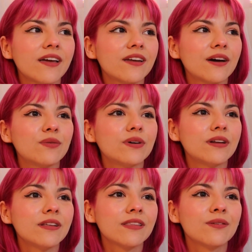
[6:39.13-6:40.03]
and I
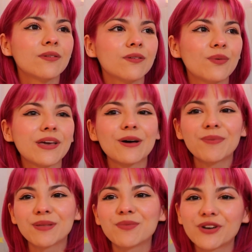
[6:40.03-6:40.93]
would wake up
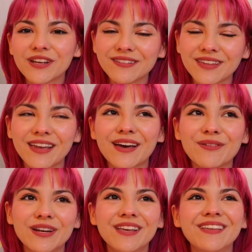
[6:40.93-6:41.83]
in the mornings and I
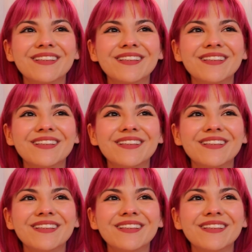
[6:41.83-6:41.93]
would